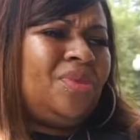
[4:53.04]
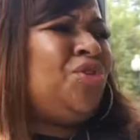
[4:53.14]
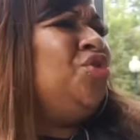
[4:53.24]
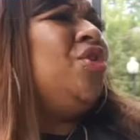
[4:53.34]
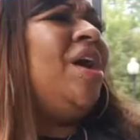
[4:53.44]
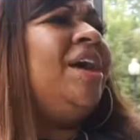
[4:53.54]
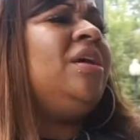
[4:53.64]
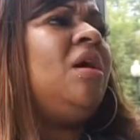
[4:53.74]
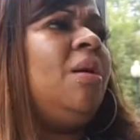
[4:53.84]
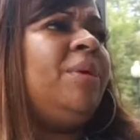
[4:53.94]
I had
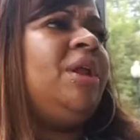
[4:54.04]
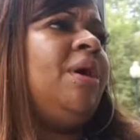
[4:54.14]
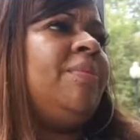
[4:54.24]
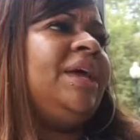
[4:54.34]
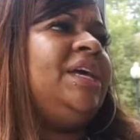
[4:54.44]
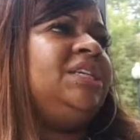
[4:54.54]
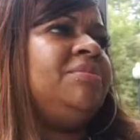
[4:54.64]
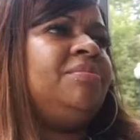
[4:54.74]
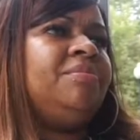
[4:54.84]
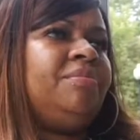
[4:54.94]
a comment about my
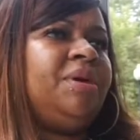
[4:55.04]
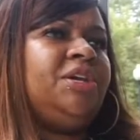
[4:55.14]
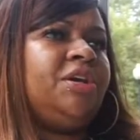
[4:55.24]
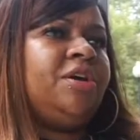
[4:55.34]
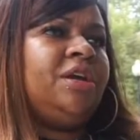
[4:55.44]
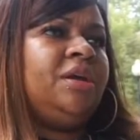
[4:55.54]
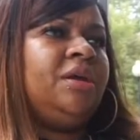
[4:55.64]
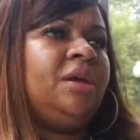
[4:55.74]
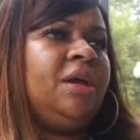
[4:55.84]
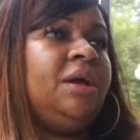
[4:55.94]
kitchen being dirty,
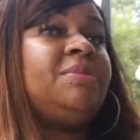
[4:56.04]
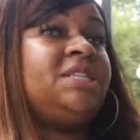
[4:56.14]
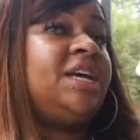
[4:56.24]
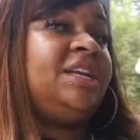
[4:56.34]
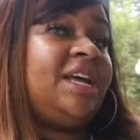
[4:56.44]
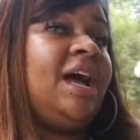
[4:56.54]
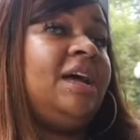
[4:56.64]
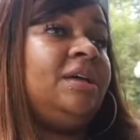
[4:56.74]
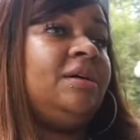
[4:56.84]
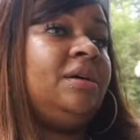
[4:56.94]
and I'm gonna say
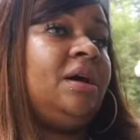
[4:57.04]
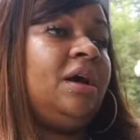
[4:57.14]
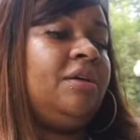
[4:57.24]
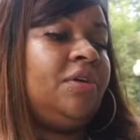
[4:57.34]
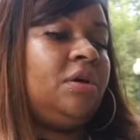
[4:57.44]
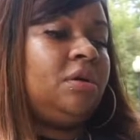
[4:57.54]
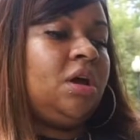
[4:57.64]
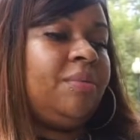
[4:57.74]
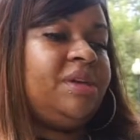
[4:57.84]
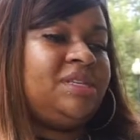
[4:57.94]
that out of all the
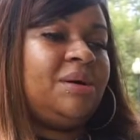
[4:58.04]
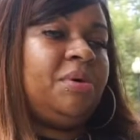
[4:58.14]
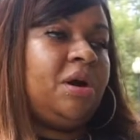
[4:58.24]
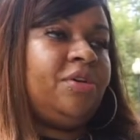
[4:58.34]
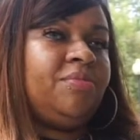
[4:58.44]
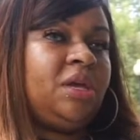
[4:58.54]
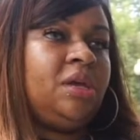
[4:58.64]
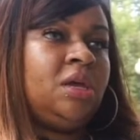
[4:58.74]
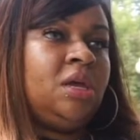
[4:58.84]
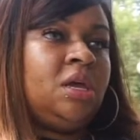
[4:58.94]
comments, that bothered me.
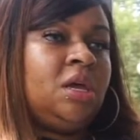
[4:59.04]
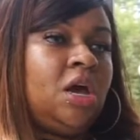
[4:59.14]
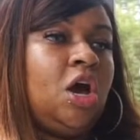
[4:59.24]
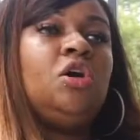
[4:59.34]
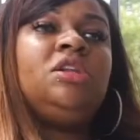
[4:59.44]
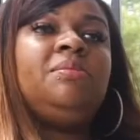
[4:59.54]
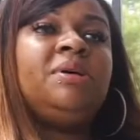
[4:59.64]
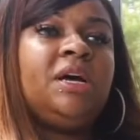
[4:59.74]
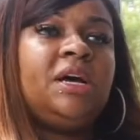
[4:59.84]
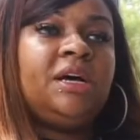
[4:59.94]
Only
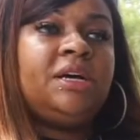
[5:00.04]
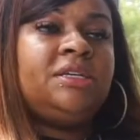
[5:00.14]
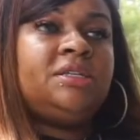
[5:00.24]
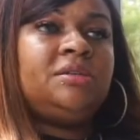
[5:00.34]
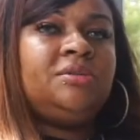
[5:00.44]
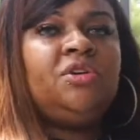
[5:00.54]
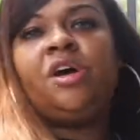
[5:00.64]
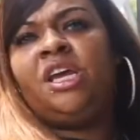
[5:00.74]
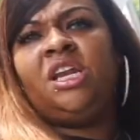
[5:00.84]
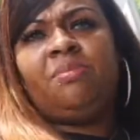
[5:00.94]
because you
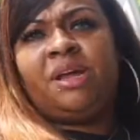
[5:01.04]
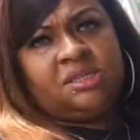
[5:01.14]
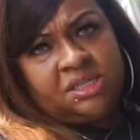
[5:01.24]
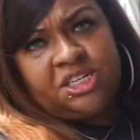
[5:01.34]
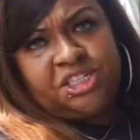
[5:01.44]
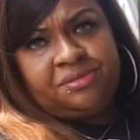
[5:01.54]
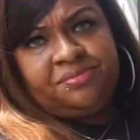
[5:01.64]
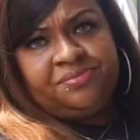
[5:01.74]
go to anybody's kitchen